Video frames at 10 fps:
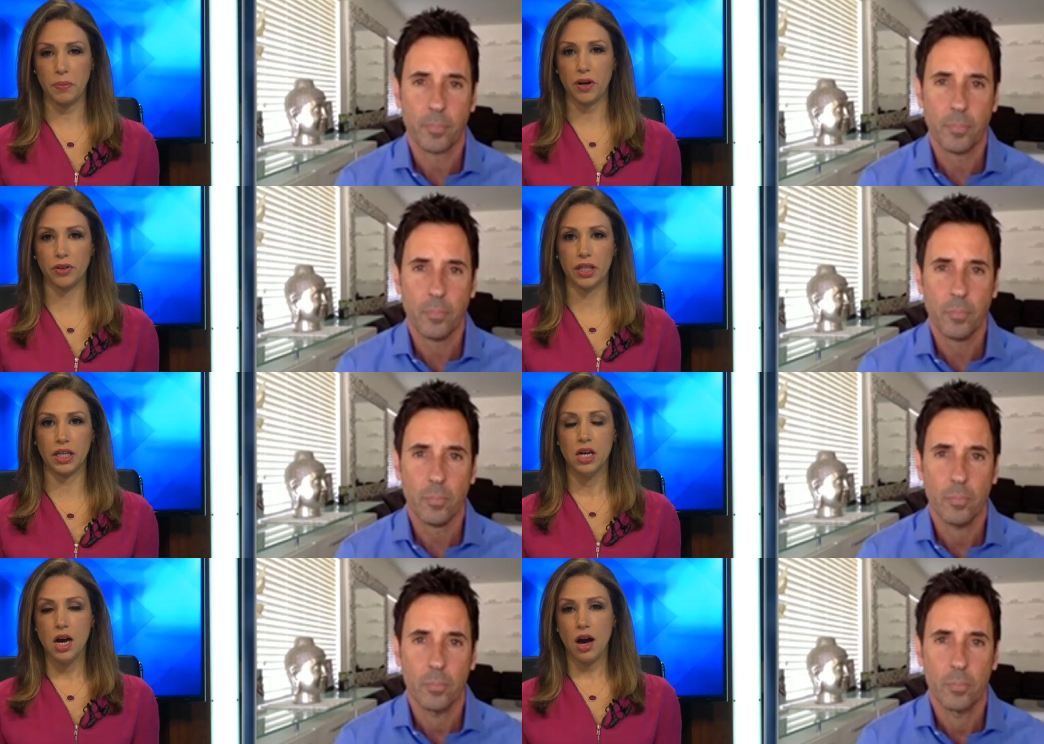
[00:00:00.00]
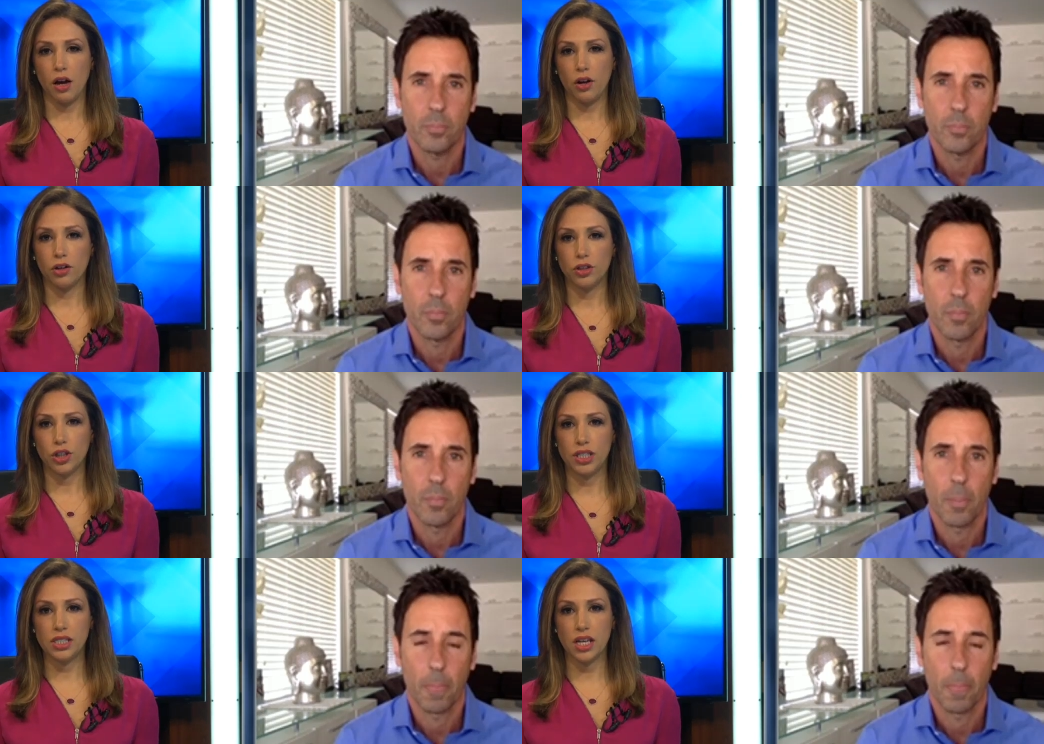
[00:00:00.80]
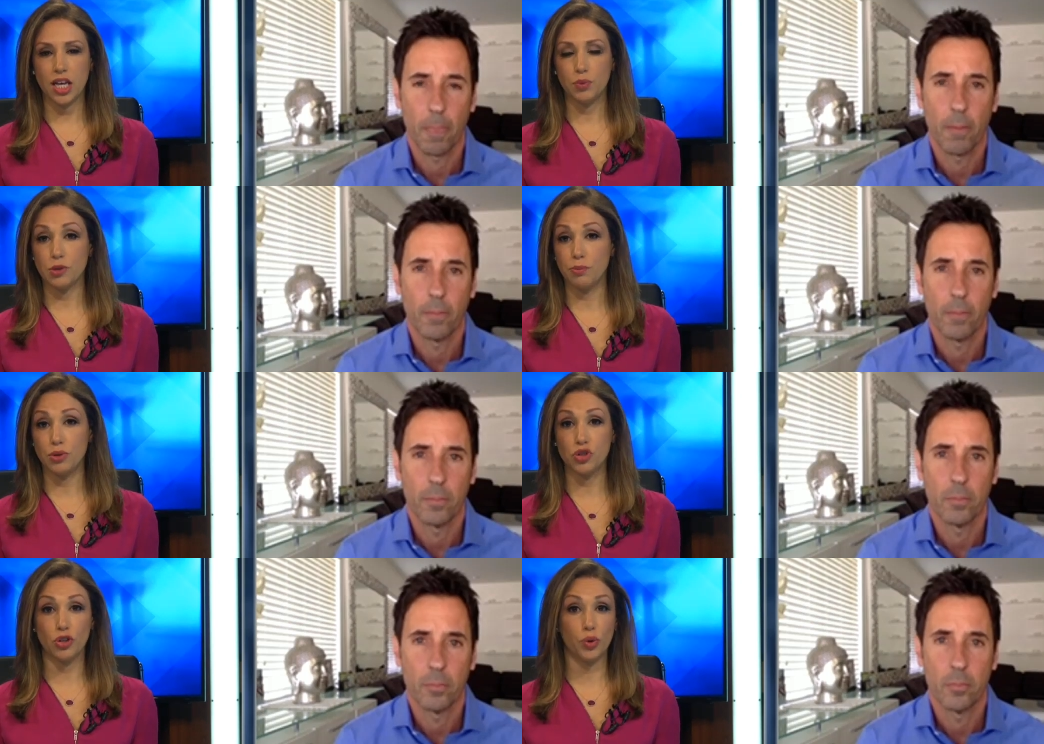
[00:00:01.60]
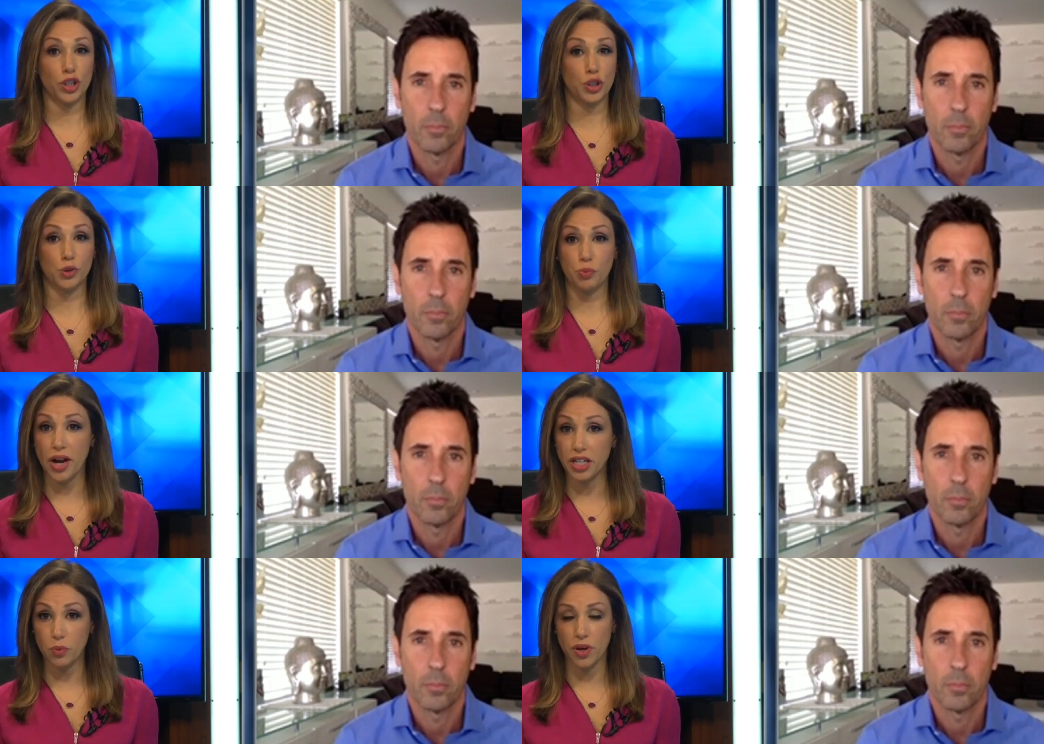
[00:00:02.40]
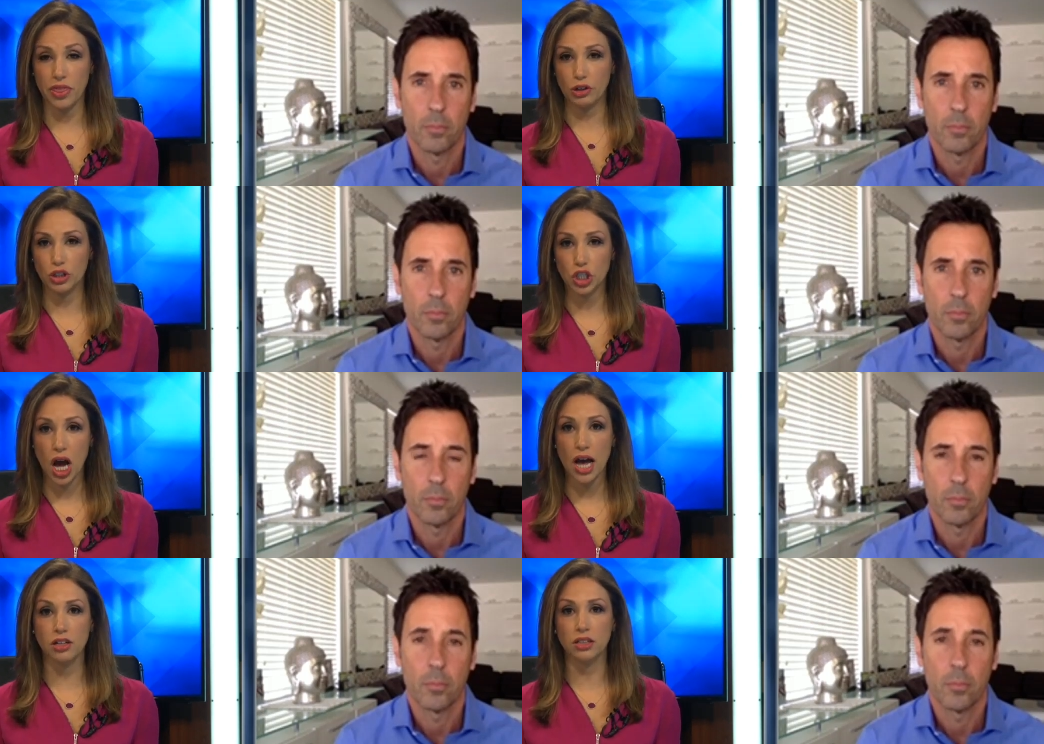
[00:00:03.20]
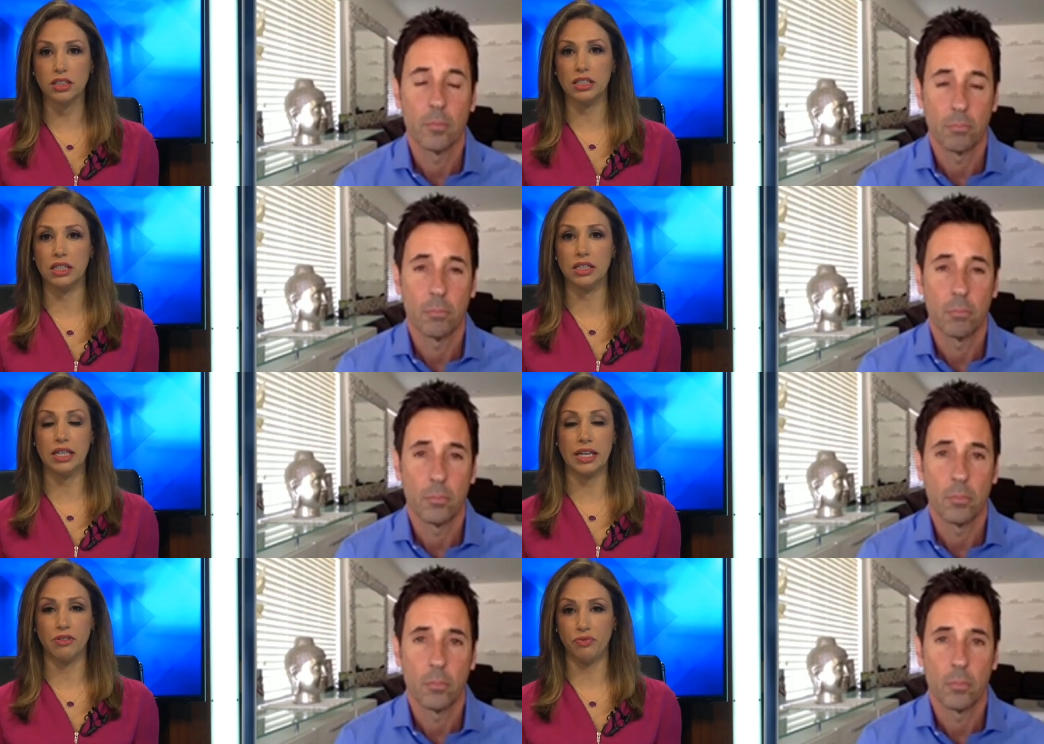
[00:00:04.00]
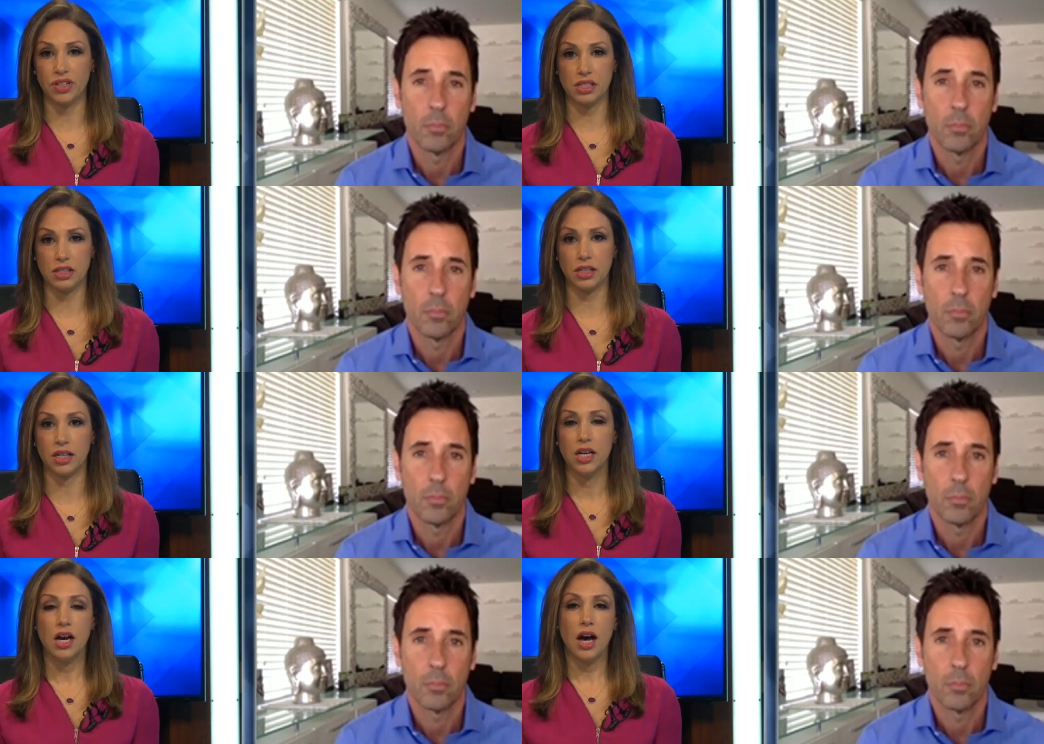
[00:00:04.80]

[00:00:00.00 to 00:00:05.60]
Speaker 1: Apparently, uh, her attorneys say he was abusive when she was pregnant with their child. He, he physically